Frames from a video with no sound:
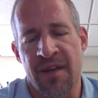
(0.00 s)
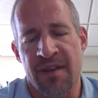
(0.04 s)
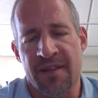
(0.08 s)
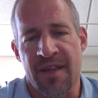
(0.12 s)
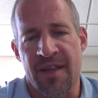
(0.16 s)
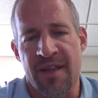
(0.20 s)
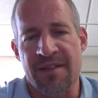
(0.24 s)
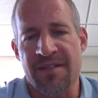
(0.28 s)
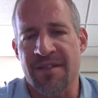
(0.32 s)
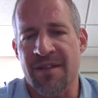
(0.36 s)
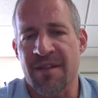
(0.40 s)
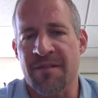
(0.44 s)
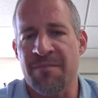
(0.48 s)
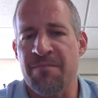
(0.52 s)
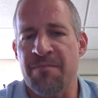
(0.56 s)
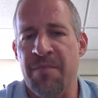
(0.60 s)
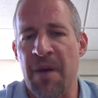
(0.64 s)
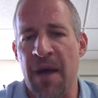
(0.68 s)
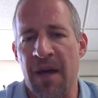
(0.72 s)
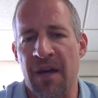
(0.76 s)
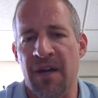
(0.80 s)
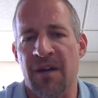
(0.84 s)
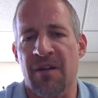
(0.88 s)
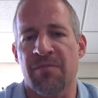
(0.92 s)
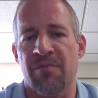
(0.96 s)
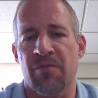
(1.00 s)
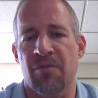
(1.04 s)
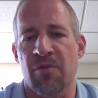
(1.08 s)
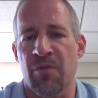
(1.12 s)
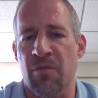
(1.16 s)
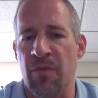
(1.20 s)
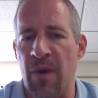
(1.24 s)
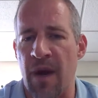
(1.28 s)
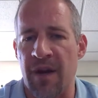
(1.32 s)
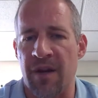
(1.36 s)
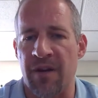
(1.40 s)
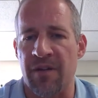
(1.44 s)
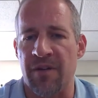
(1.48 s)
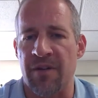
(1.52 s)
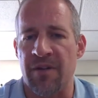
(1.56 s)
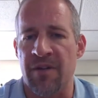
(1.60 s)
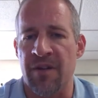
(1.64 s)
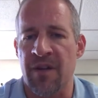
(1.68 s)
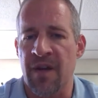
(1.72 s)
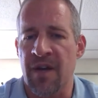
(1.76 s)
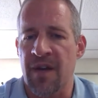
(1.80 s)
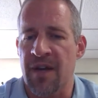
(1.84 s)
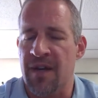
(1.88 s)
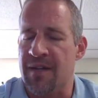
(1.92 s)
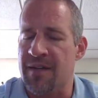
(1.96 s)
That's an impeccable record.
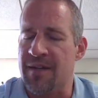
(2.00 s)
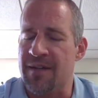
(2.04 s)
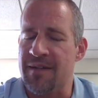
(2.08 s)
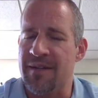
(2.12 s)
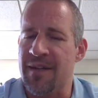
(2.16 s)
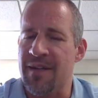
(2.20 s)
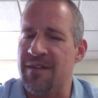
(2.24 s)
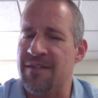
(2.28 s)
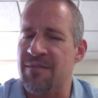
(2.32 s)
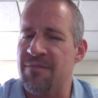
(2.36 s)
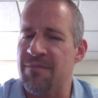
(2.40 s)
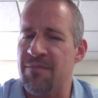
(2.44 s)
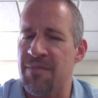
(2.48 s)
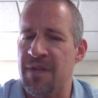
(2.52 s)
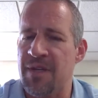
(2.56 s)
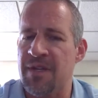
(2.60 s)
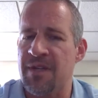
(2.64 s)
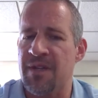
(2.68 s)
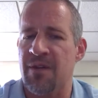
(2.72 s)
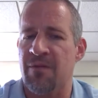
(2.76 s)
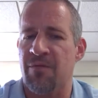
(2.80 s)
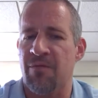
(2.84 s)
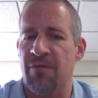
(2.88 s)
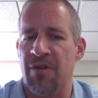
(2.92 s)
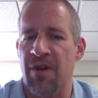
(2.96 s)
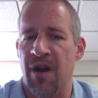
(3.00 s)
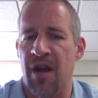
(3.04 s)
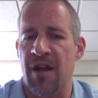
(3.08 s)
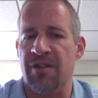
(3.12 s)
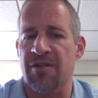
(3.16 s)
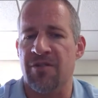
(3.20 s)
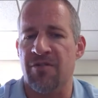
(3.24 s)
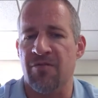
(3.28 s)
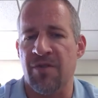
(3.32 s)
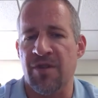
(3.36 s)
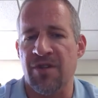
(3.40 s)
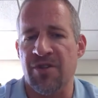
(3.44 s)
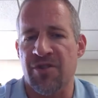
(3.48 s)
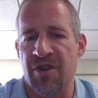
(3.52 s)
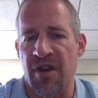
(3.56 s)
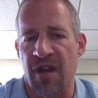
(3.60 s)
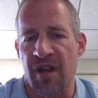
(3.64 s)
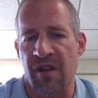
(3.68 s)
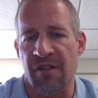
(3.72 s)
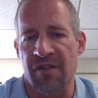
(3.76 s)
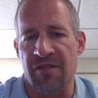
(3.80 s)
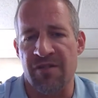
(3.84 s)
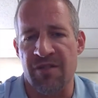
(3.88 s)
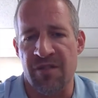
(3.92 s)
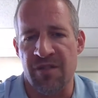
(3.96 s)
And it doesn't mean that we're not doing
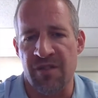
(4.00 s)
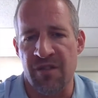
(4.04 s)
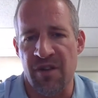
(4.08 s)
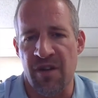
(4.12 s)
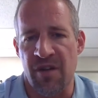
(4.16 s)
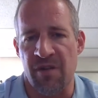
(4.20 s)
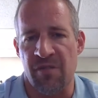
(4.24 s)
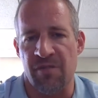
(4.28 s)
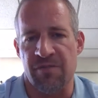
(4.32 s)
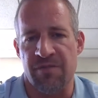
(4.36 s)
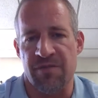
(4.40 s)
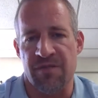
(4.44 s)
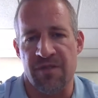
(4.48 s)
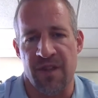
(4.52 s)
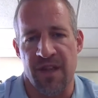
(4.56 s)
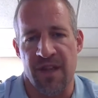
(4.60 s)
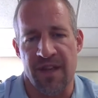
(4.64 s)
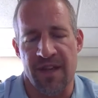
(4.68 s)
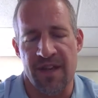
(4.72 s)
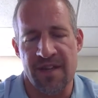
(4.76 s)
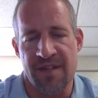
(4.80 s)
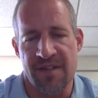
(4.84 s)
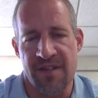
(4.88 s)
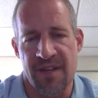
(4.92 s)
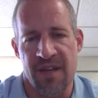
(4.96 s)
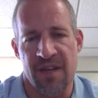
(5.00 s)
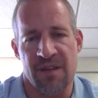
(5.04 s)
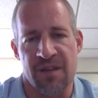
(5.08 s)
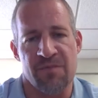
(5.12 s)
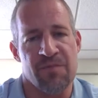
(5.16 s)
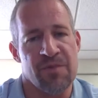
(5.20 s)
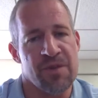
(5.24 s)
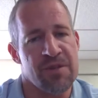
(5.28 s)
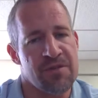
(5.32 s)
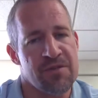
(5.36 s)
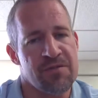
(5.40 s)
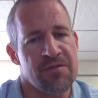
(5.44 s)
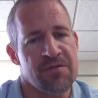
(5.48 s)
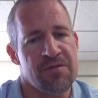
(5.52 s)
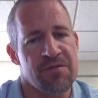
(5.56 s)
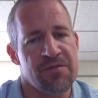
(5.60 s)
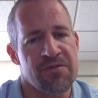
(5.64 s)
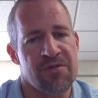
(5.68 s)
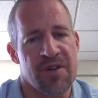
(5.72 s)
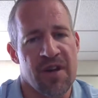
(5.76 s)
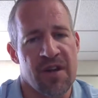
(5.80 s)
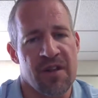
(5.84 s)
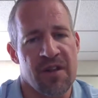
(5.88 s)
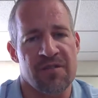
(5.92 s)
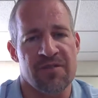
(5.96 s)
challenging loans. Like I said, we do
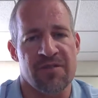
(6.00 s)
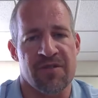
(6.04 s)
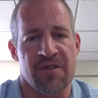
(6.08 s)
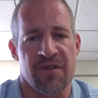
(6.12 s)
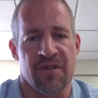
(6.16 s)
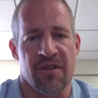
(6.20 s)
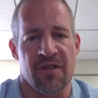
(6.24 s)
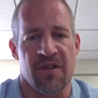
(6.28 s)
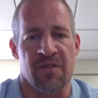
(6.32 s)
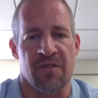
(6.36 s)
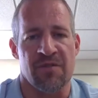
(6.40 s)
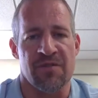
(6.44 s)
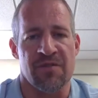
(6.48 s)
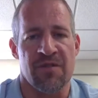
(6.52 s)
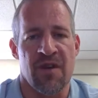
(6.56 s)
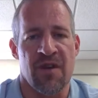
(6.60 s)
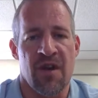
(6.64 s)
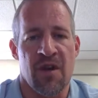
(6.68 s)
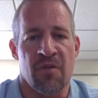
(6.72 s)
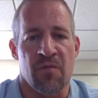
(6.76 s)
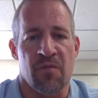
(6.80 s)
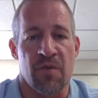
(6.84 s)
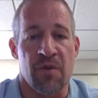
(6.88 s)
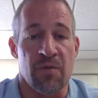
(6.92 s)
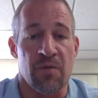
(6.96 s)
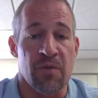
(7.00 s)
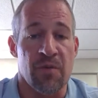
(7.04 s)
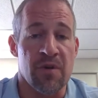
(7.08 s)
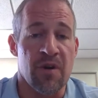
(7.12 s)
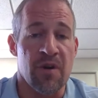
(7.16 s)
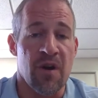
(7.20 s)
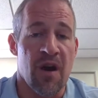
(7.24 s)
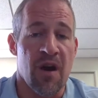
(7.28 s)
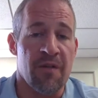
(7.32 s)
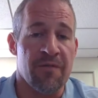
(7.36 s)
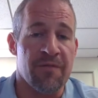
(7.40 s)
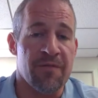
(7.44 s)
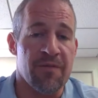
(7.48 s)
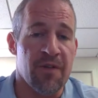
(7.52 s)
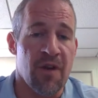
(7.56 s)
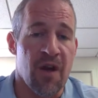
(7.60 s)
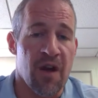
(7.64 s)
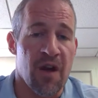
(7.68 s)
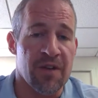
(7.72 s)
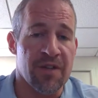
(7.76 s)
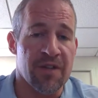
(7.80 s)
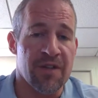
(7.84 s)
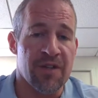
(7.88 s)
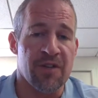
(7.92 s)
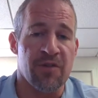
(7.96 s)
challenging loans. We wouldn't offer
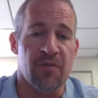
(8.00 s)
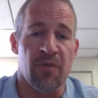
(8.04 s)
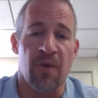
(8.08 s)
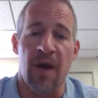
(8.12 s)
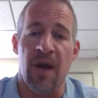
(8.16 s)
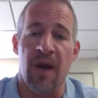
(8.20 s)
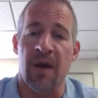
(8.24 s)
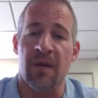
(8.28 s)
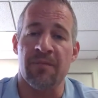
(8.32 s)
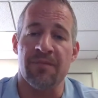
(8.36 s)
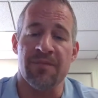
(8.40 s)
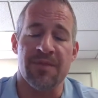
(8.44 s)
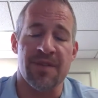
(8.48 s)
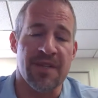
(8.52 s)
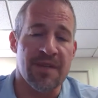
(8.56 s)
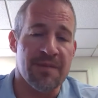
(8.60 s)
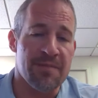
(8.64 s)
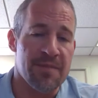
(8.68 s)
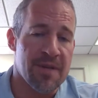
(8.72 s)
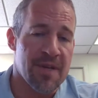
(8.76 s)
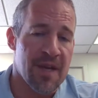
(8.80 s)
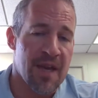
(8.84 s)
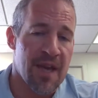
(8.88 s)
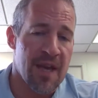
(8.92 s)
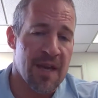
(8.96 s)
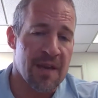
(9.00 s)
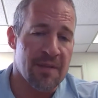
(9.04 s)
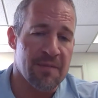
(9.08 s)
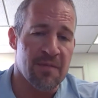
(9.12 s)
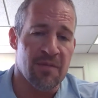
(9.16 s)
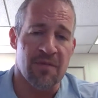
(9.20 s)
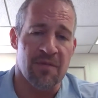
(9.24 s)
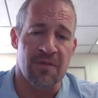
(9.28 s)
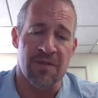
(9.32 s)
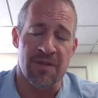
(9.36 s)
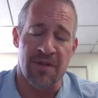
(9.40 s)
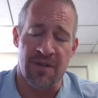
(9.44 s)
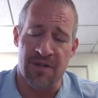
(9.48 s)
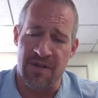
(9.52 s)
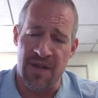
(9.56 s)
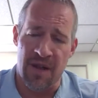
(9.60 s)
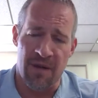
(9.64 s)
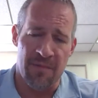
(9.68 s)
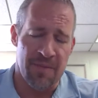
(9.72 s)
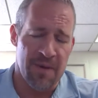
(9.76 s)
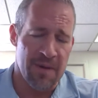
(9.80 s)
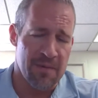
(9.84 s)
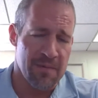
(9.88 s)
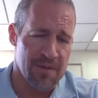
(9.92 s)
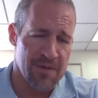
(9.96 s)
non-QM, DBA, or
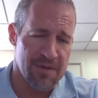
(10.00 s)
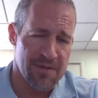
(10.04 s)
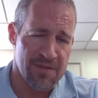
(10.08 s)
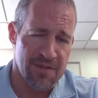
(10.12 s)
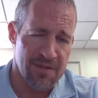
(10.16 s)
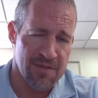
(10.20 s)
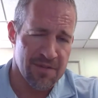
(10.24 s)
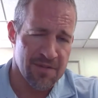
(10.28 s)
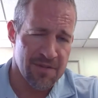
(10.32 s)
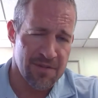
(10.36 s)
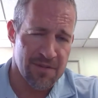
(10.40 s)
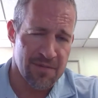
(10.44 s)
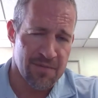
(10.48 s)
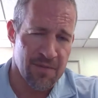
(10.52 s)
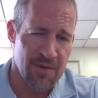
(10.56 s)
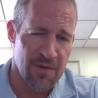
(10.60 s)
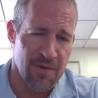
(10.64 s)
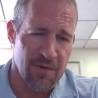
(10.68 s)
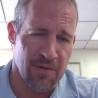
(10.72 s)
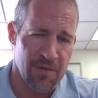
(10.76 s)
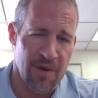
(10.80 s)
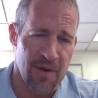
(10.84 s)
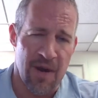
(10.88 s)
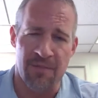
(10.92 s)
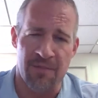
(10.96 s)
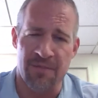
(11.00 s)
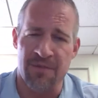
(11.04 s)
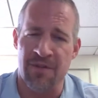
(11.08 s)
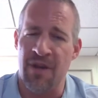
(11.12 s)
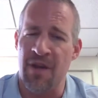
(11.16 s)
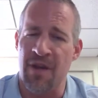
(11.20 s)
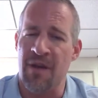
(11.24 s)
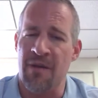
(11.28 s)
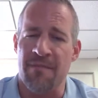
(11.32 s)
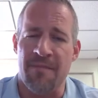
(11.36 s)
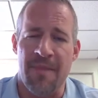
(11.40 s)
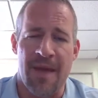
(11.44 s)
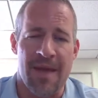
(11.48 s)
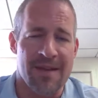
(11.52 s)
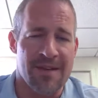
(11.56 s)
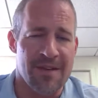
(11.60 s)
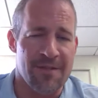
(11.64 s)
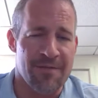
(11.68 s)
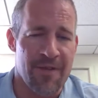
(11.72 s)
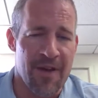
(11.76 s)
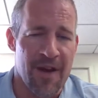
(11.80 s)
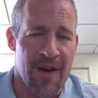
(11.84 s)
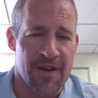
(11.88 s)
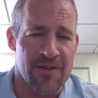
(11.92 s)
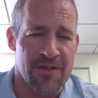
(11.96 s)
down payment assistance programs,
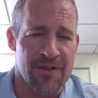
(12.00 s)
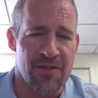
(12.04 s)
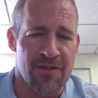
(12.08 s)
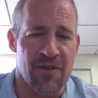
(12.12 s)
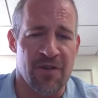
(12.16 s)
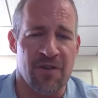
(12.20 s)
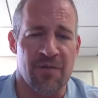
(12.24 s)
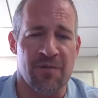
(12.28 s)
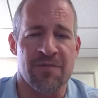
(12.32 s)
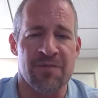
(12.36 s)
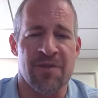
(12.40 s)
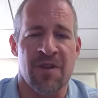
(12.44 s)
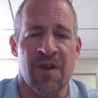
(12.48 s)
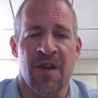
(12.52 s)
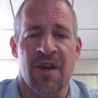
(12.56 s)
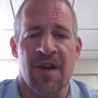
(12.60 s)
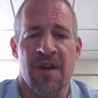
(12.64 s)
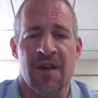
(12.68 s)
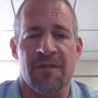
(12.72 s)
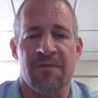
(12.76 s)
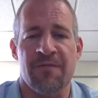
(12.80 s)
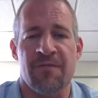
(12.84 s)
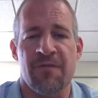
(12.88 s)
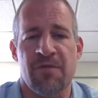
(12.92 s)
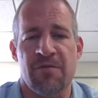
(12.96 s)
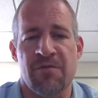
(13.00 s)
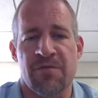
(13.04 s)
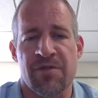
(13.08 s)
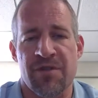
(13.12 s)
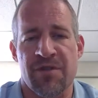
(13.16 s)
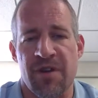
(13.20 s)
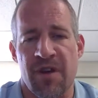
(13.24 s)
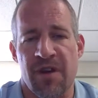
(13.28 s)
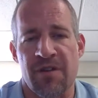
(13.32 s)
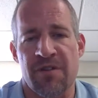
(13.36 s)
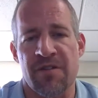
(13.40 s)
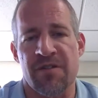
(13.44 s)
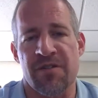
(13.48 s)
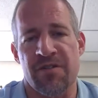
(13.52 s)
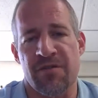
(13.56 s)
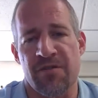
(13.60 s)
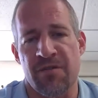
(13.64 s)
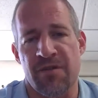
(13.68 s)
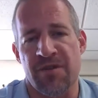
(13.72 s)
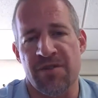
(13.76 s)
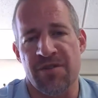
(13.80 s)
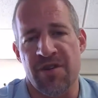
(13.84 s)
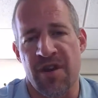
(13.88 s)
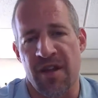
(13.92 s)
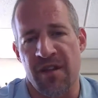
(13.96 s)
manufactured homes, if we were scared of
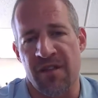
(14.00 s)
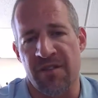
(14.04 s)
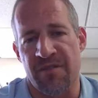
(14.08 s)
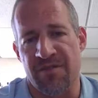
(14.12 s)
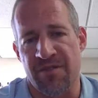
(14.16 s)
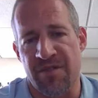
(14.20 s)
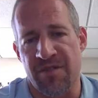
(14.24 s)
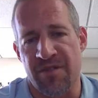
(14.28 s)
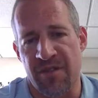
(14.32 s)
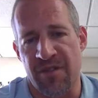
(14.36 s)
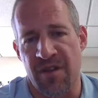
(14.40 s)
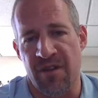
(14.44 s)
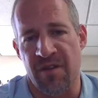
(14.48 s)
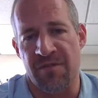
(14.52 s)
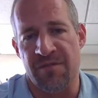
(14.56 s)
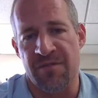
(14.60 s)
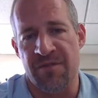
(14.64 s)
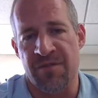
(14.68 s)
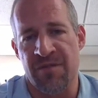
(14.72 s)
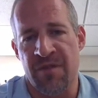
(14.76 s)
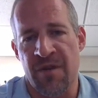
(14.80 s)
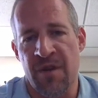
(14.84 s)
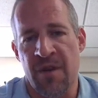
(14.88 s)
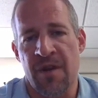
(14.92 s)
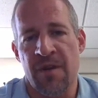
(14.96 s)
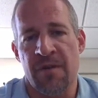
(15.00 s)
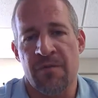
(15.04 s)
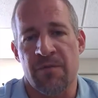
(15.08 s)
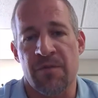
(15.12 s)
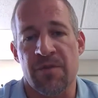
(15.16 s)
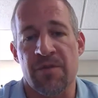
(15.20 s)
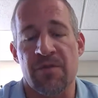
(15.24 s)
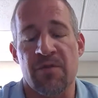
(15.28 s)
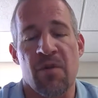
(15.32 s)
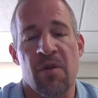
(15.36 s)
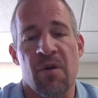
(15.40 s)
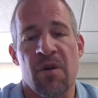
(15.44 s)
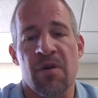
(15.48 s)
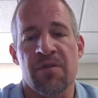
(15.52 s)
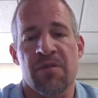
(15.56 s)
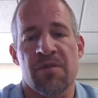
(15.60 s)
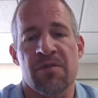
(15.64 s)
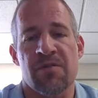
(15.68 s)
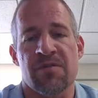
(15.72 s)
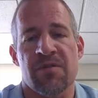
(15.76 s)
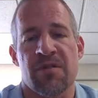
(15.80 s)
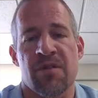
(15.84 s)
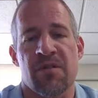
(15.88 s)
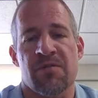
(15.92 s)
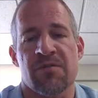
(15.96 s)
doing challenging loans. We do all
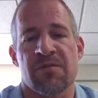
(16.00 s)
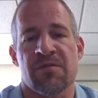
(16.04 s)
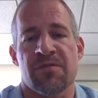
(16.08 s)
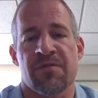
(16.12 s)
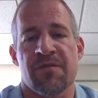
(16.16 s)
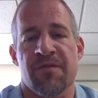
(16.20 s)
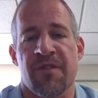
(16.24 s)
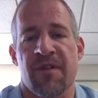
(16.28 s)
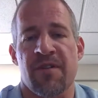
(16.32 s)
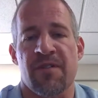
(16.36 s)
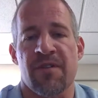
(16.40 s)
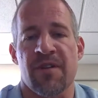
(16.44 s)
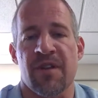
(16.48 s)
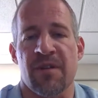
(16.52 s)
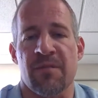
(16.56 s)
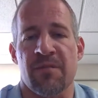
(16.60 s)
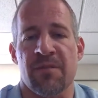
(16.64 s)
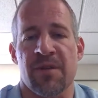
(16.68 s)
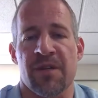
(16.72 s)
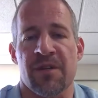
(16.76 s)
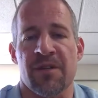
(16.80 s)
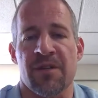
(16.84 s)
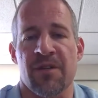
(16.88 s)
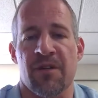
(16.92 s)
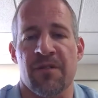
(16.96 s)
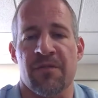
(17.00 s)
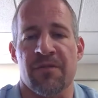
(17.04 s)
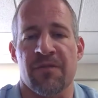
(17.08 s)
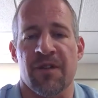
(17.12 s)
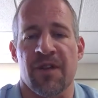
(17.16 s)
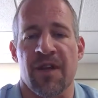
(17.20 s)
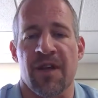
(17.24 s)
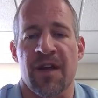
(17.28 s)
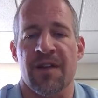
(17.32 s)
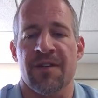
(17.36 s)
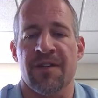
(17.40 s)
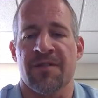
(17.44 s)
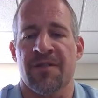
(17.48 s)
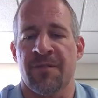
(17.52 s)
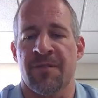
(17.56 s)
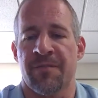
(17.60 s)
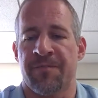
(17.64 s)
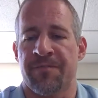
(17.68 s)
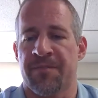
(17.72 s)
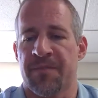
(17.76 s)
those loans with very limited overlays.